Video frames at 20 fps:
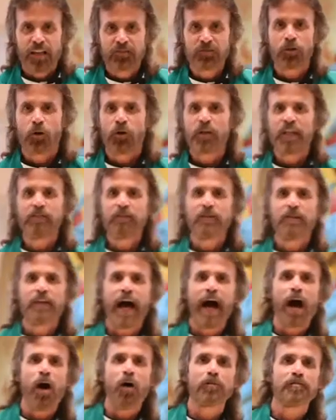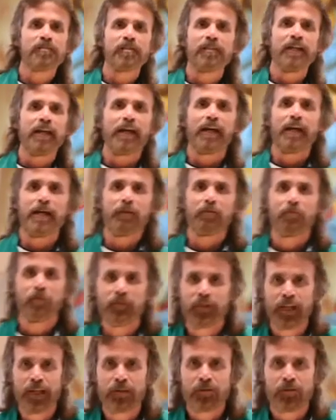And so even now today, when
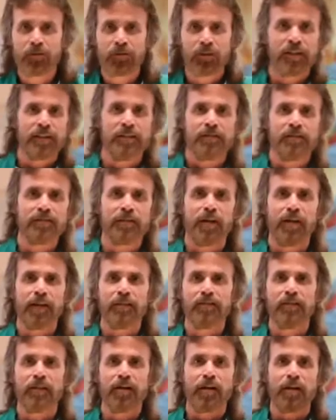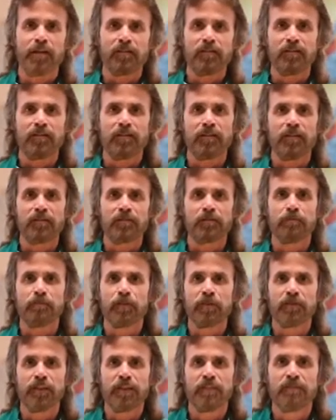they look inside there and see this
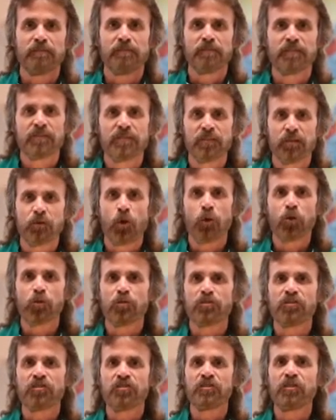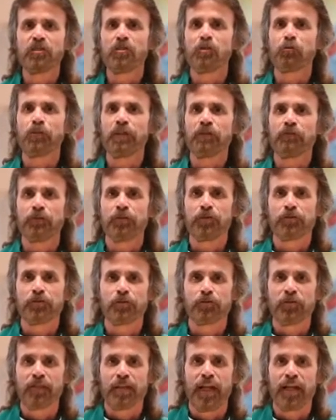building, the locals still refer
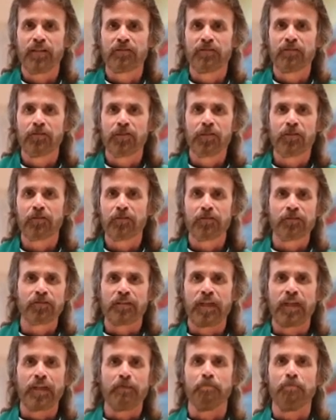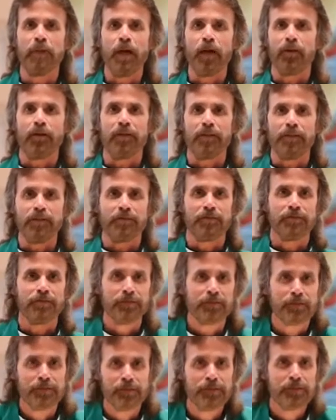to it as Little St. Mary's.
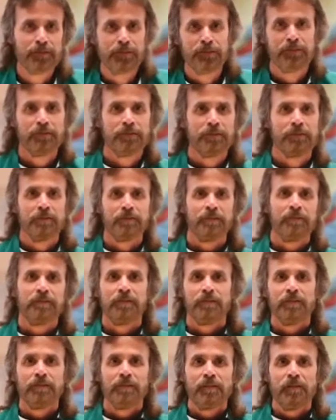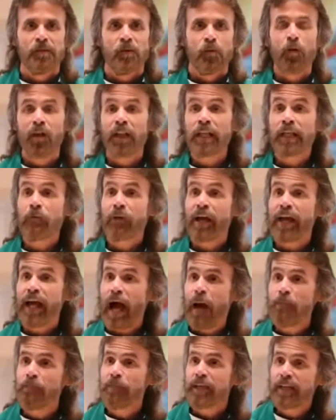Well, anyway,
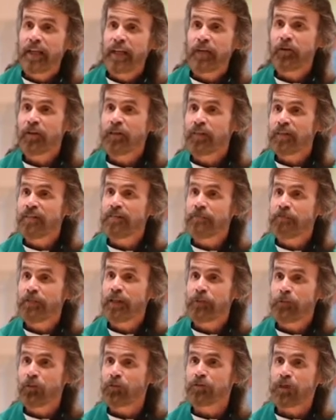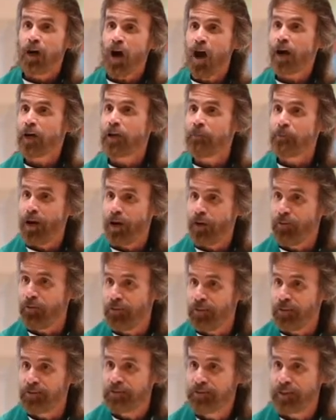I'm hearing these people talk about
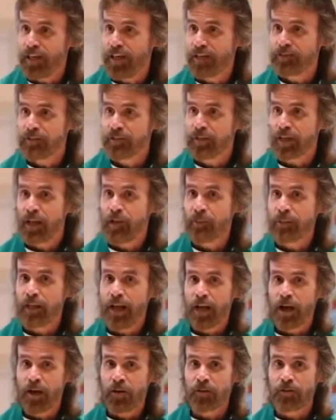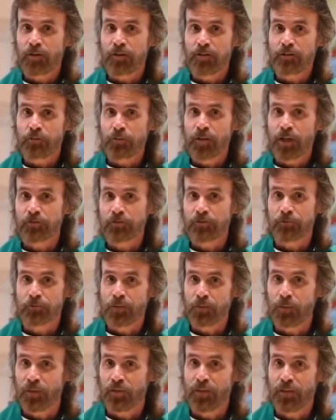this as they're coming out of this
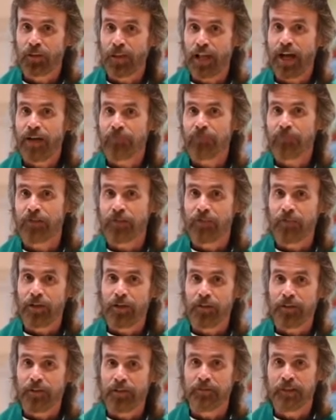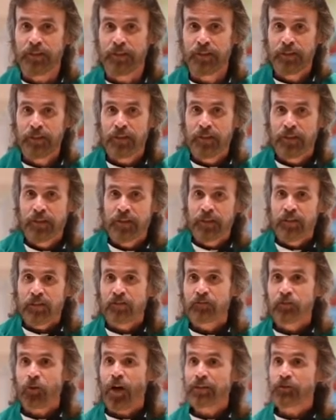restroom, and they're laughing about it.
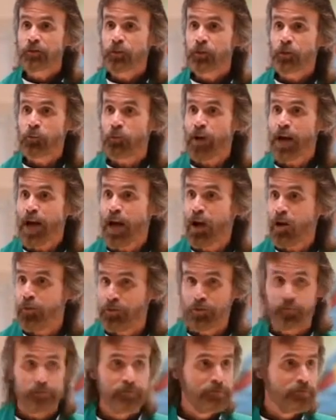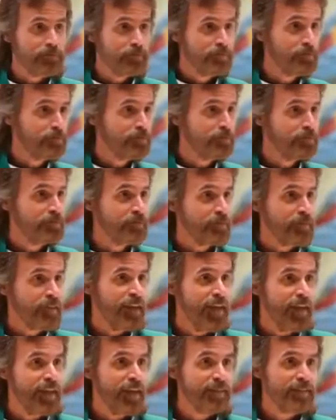So I turn around,
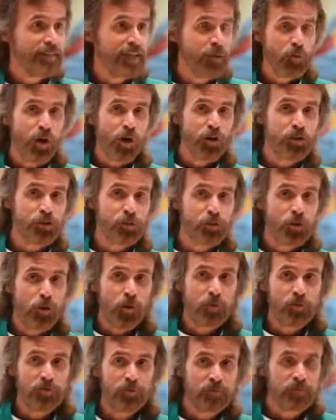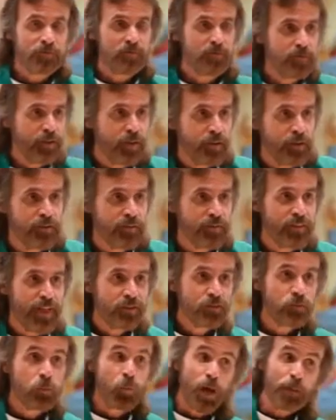and I say, well, you know,
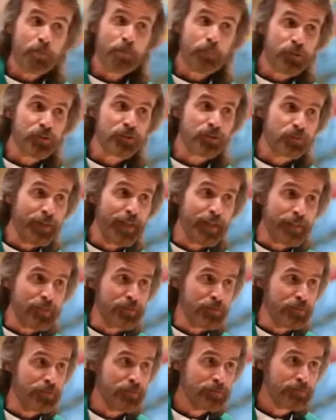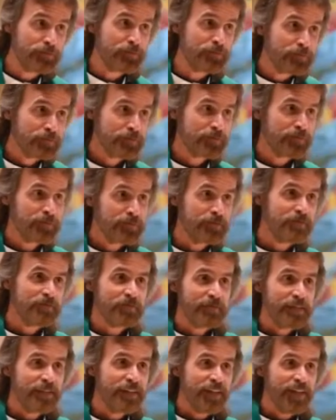that's one perspective.
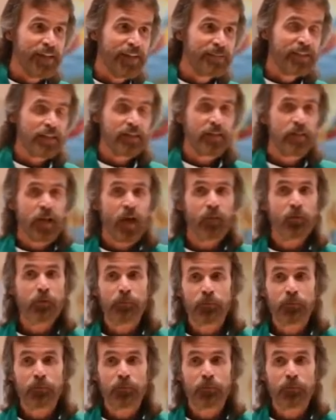I said, another